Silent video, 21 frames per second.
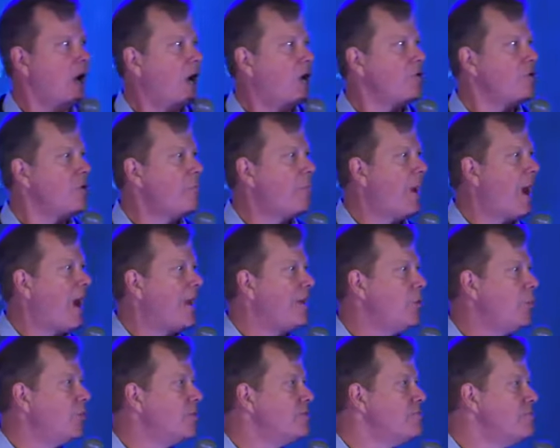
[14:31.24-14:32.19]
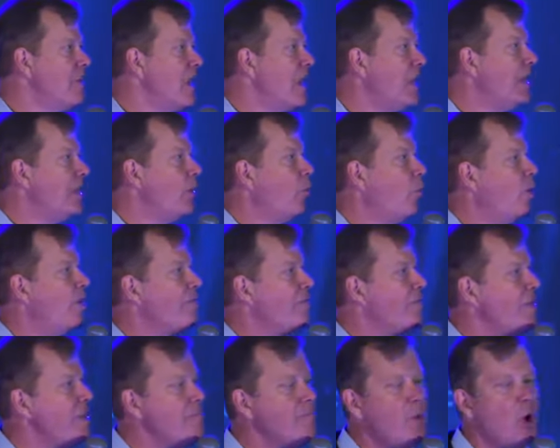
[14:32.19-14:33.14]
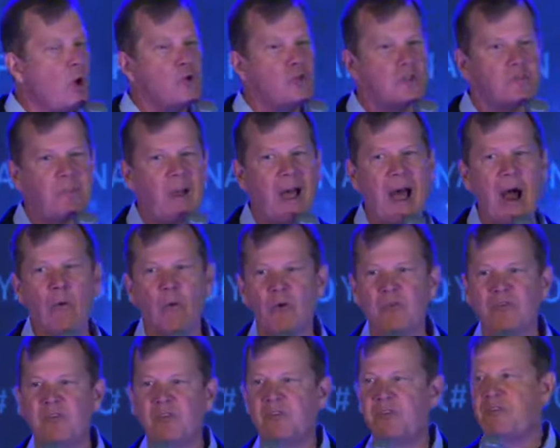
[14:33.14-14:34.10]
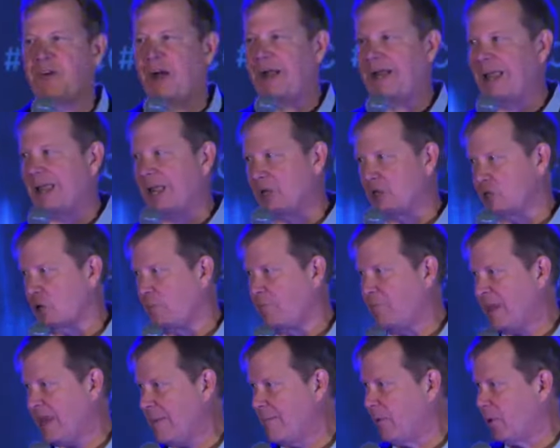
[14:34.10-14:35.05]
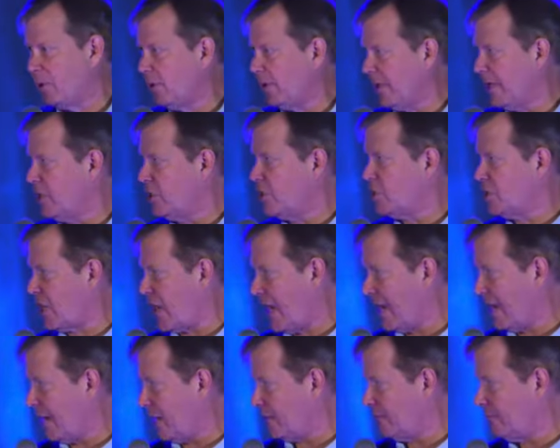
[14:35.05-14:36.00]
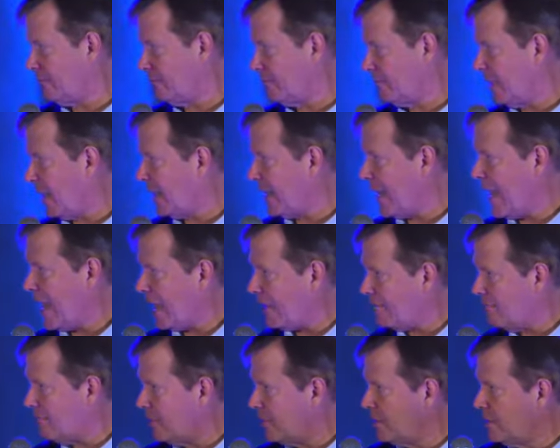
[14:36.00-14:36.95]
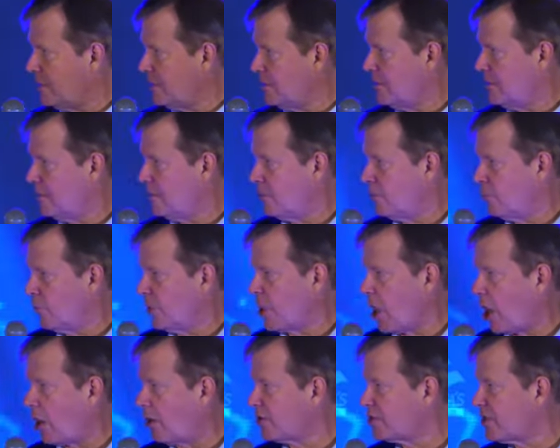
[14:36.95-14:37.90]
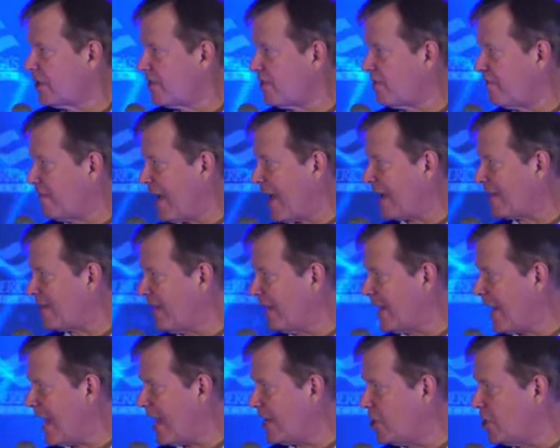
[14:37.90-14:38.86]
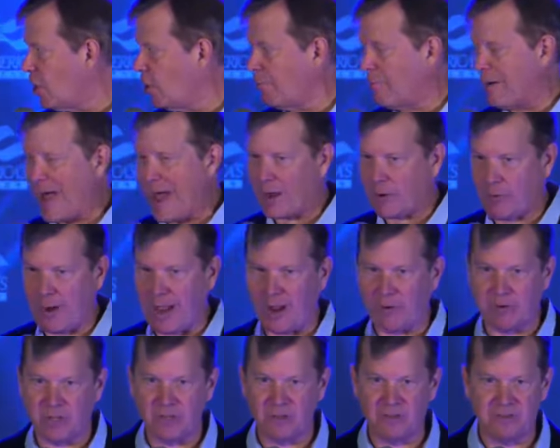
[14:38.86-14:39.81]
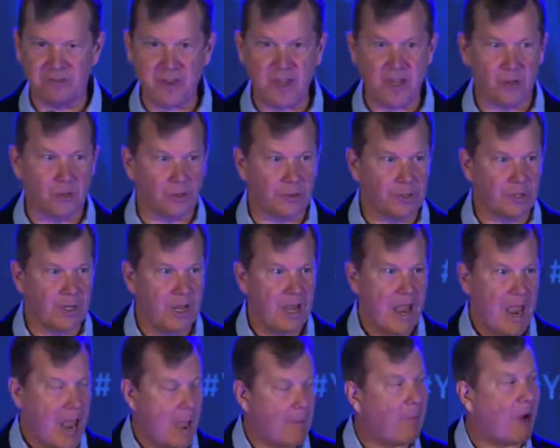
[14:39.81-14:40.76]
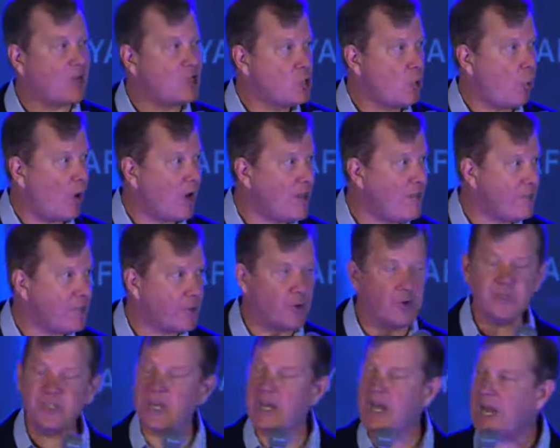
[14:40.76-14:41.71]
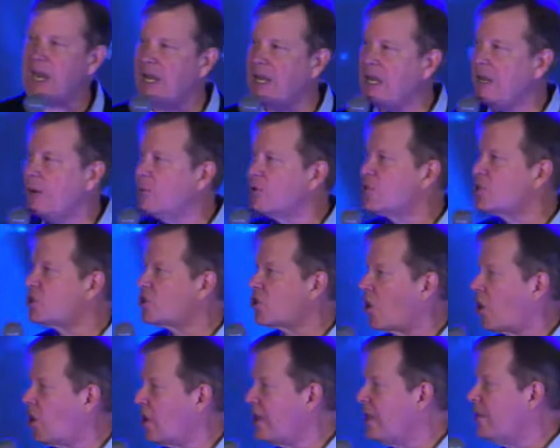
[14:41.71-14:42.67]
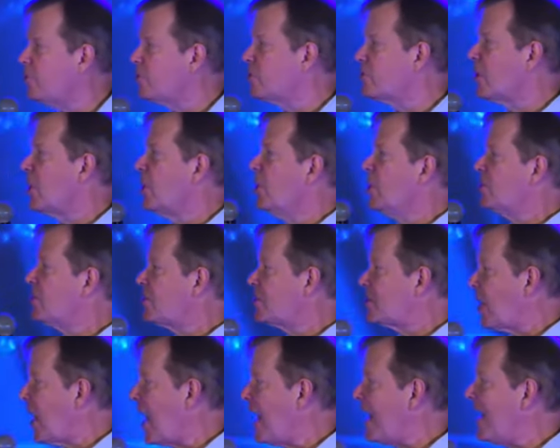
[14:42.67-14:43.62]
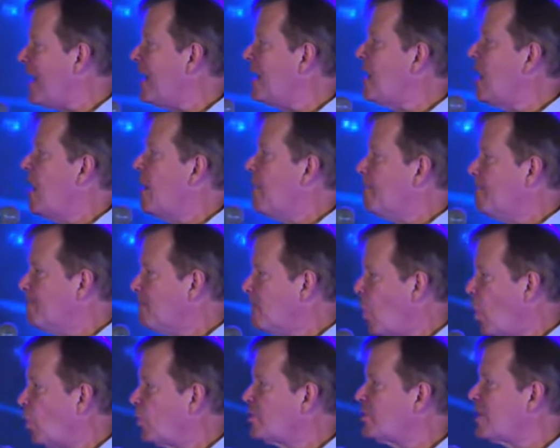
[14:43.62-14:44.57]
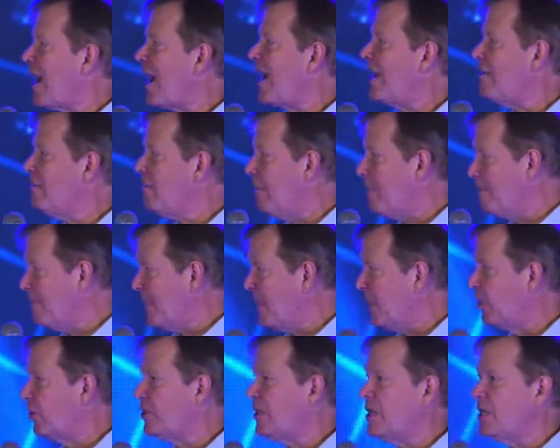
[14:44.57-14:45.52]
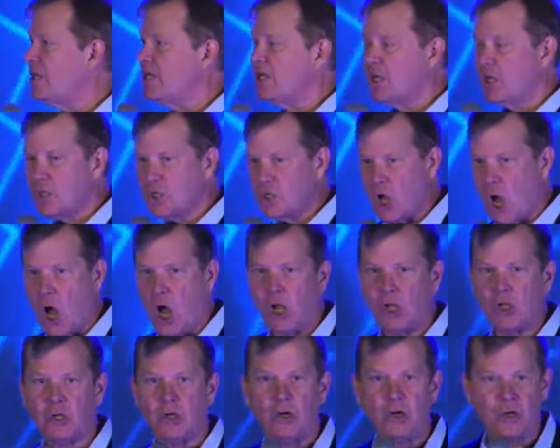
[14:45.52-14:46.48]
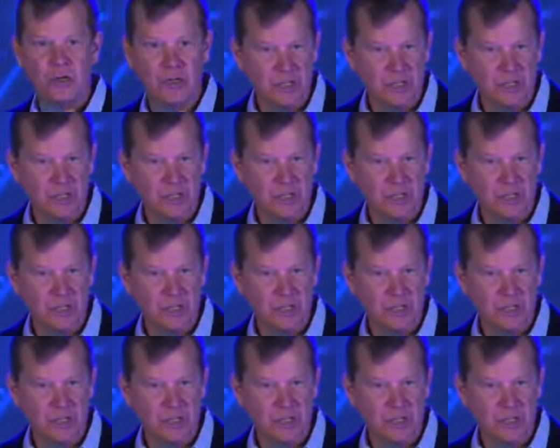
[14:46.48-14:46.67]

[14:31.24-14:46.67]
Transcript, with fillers: Hunter Biden was meeting with the most powerful financial people in China. Again, regardless of the fact that he had no background in the field. And by 2013, he was, he was signing multi million dollar